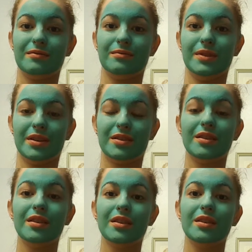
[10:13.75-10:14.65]
with
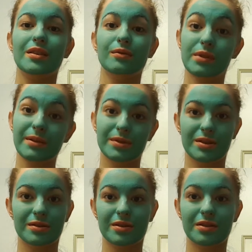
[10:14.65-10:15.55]
weight
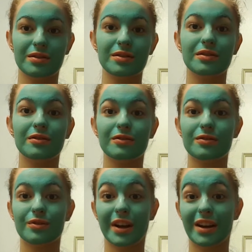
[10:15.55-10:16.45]
resistance
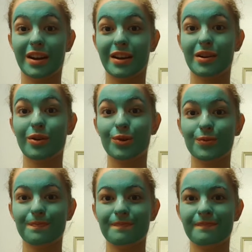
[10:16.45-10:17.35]
training at
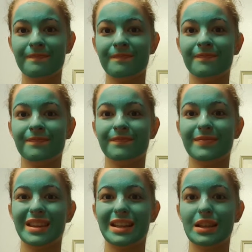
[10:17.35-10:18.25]
home.
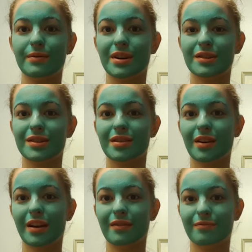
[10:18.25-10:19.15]
And then when
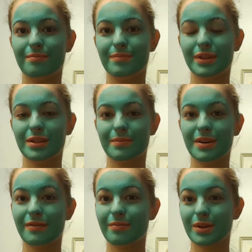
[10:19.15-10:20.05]
I've built up
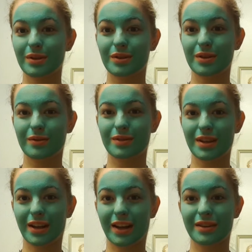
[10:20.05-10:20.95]
enough muscle tone to
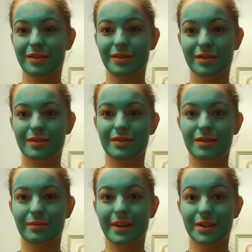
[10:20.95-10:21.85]
handle
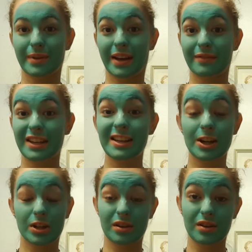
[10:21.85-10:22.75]
the weights we have
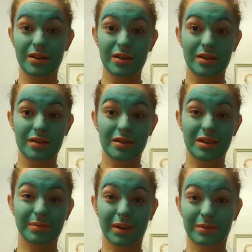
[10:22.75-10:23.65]
here,
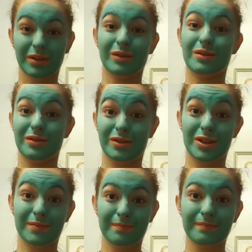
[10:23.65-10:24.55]
I'll be able to go to the
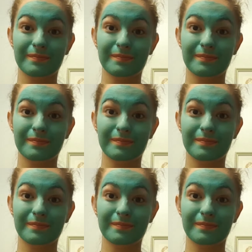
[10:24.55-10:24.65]
gym.